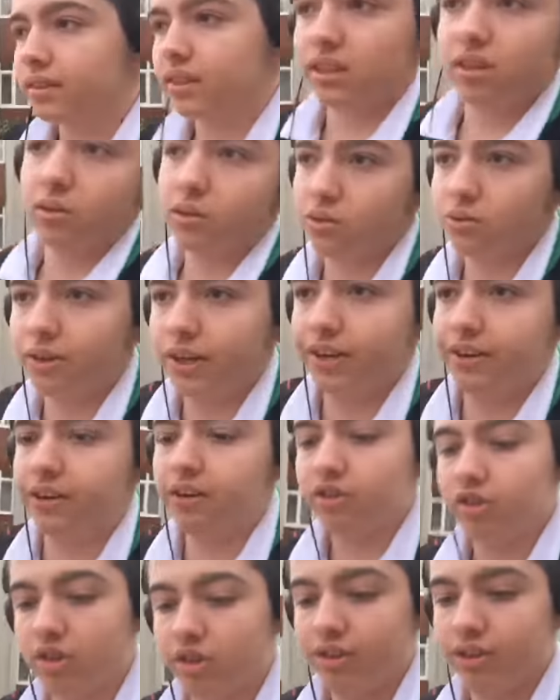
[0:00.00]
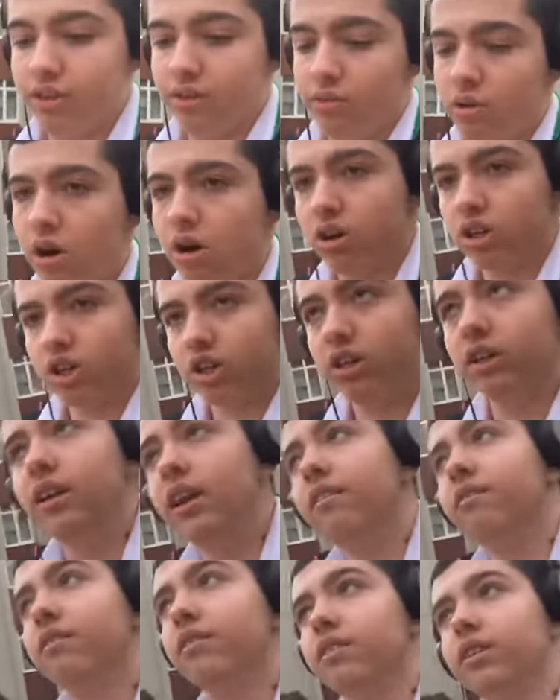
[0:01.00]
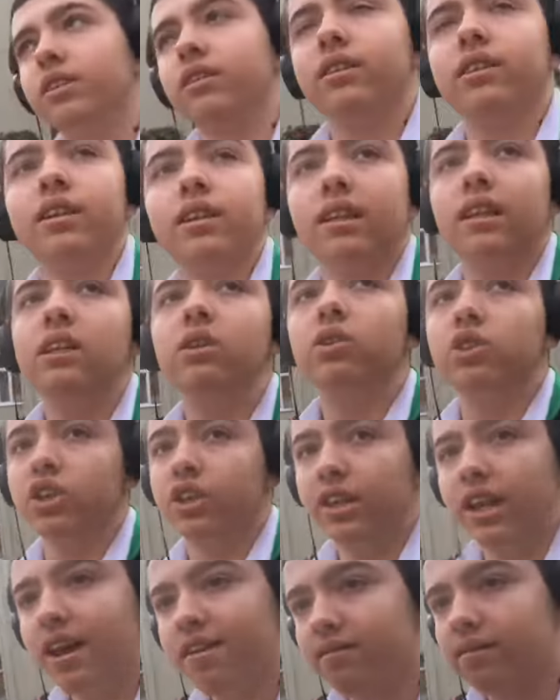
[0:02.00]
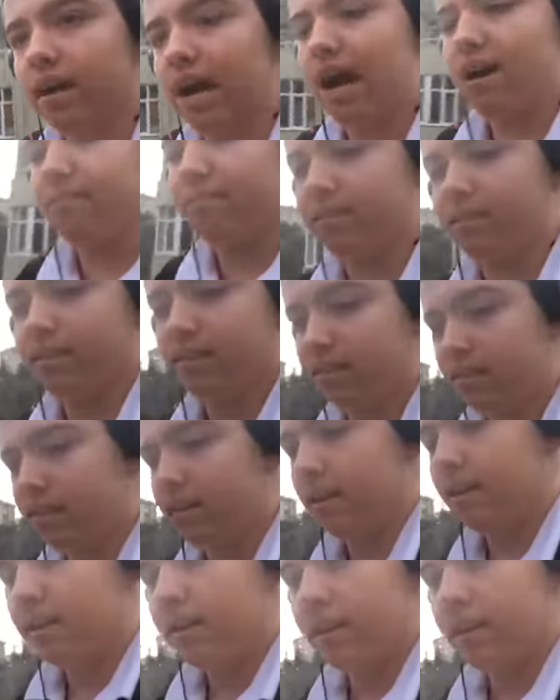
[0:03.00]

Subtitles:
And it was very interesting to watch. It usually never happens.